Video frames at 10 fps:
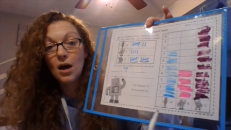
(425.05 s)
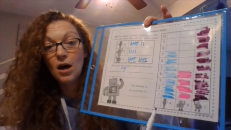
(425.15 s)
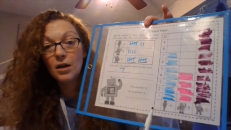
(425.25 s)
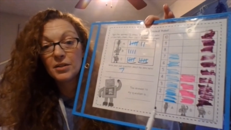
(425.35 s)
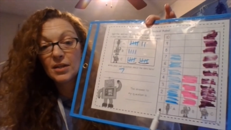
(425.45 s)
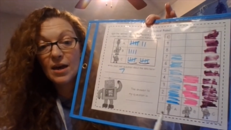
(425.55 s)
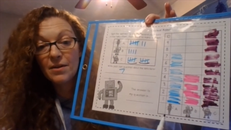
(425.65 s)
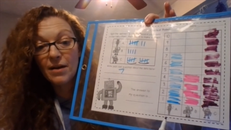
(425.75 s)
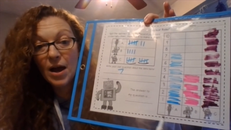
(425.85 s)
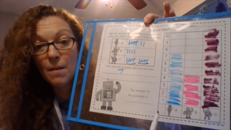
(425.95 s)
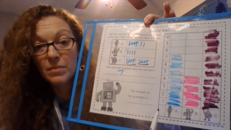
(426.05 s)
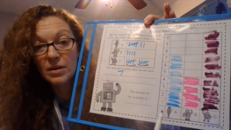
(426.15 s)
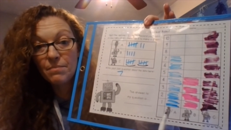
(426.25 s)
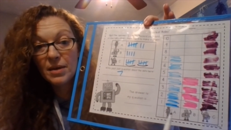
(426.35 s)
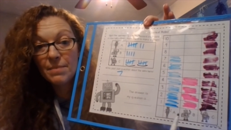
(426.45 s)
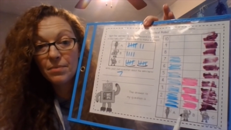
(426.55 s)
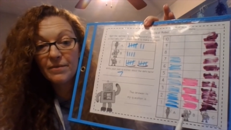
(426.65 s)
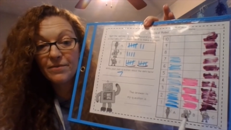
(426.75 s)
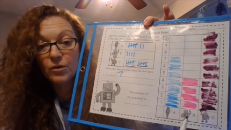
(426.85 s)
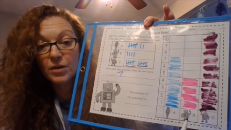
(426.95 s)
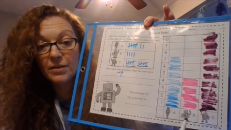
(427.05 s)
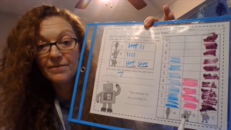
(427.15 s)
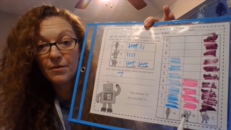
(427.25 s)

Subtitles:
All together. How many people voted